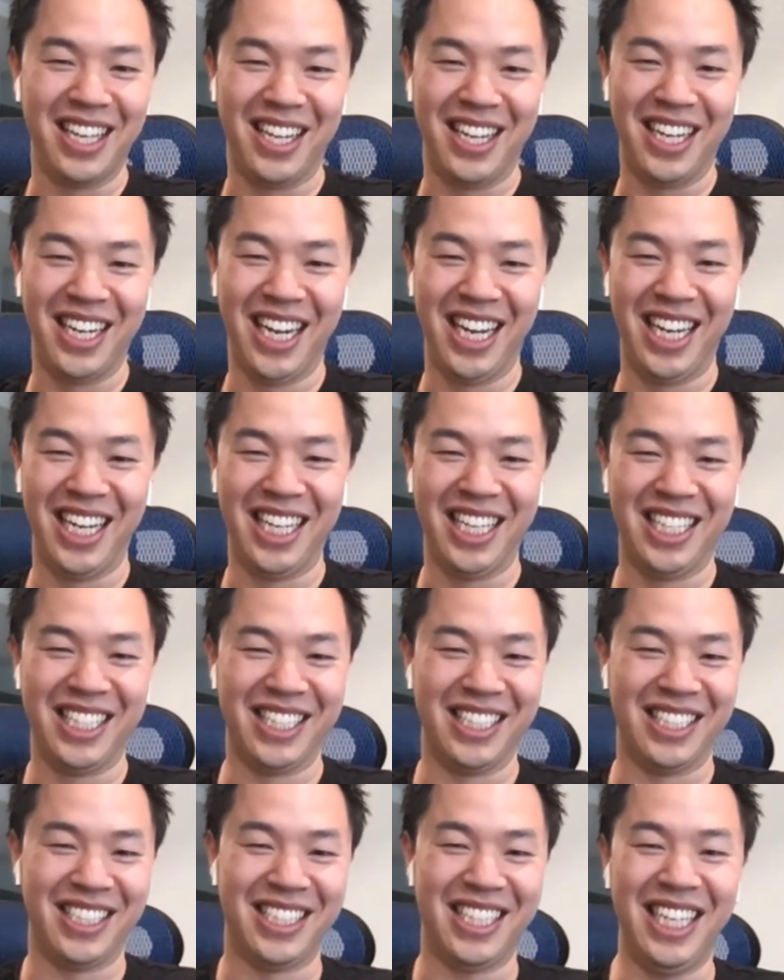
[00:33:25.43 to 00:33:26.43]
And
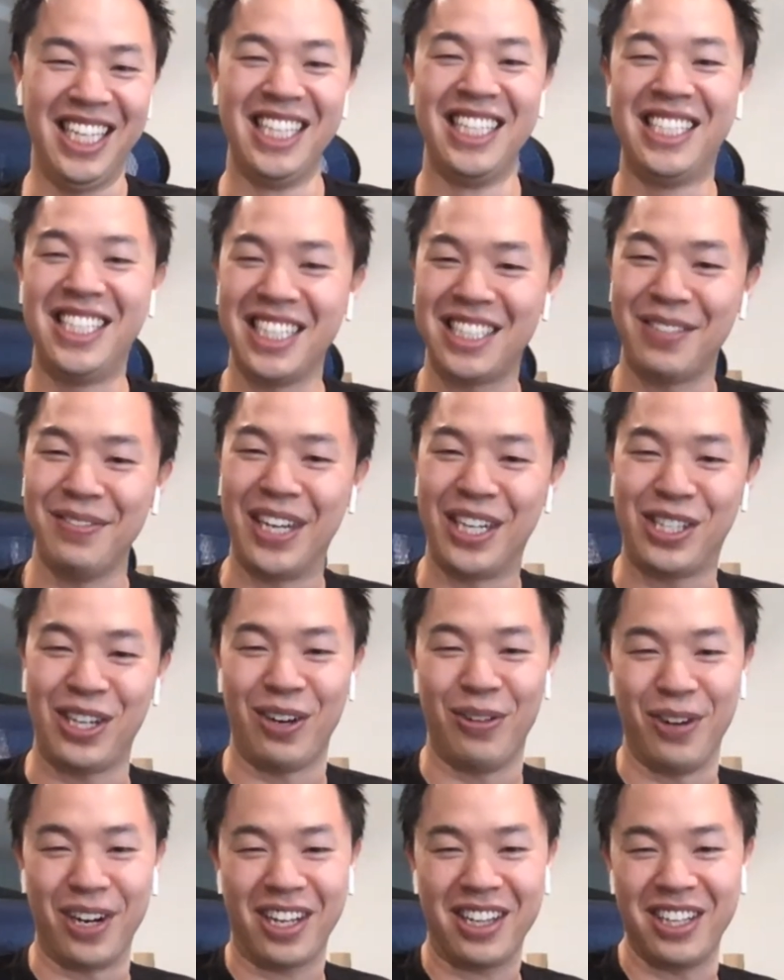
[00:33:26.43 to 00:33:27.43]
just just to make
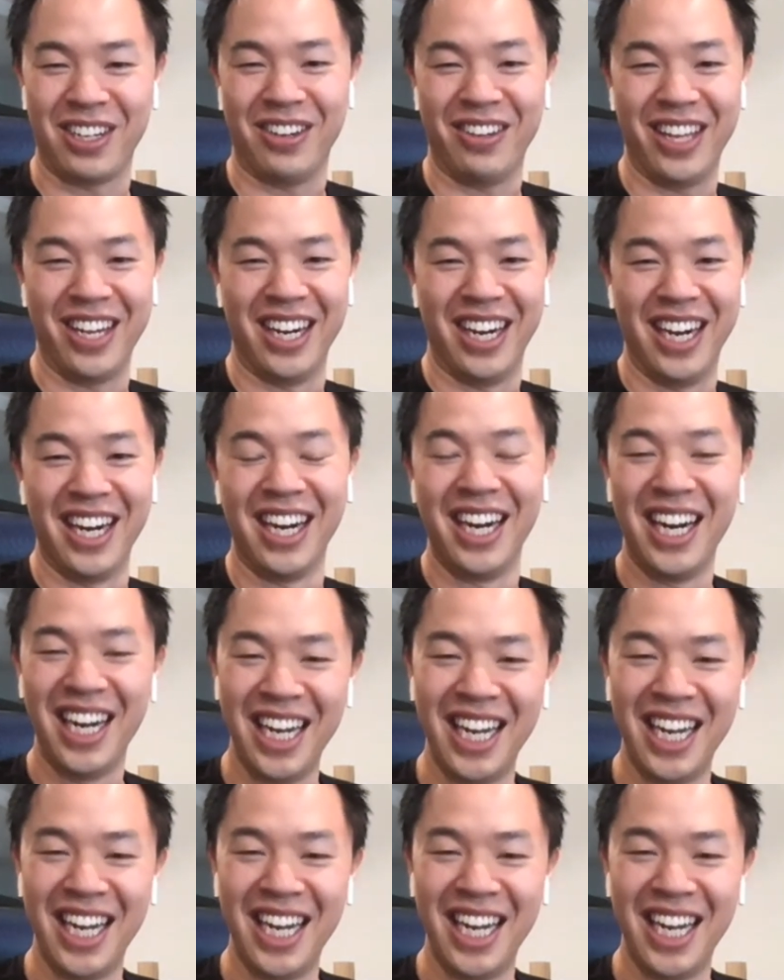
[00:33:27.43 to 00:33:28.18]
sure we're clear there.